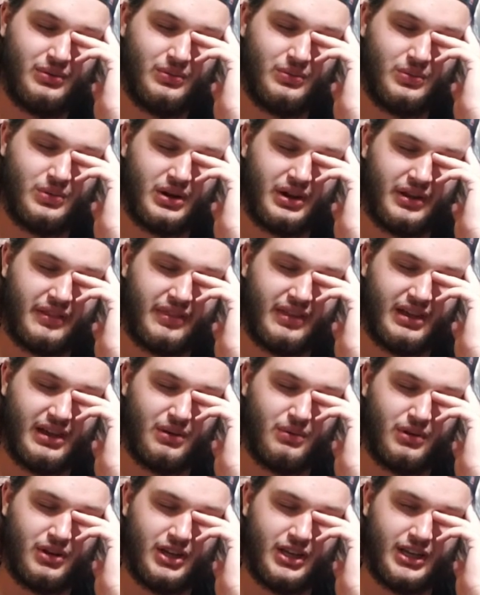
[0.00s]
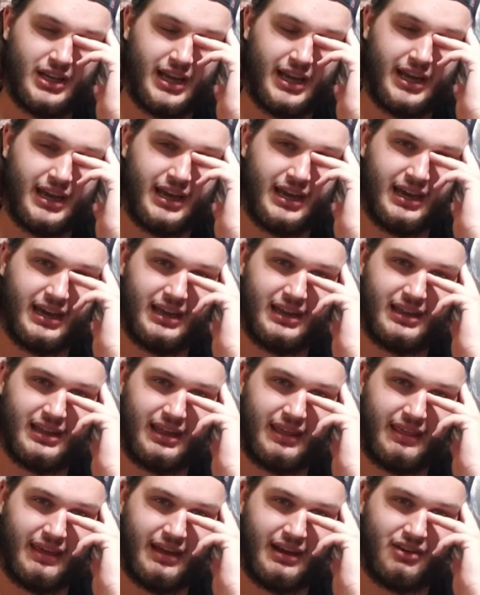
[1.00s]
where I think I wouldn't like it. I
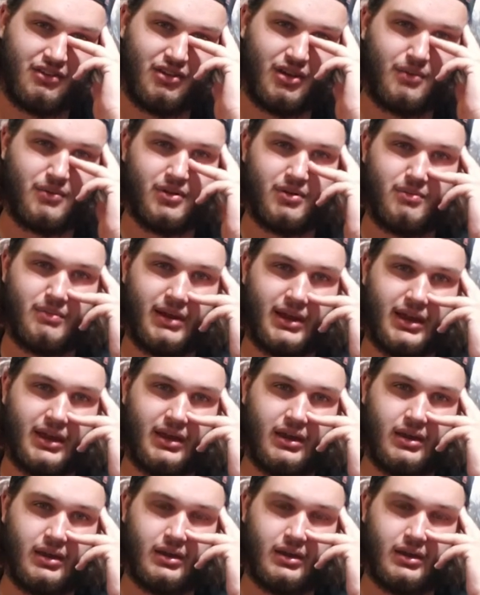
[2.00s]
think I described it in my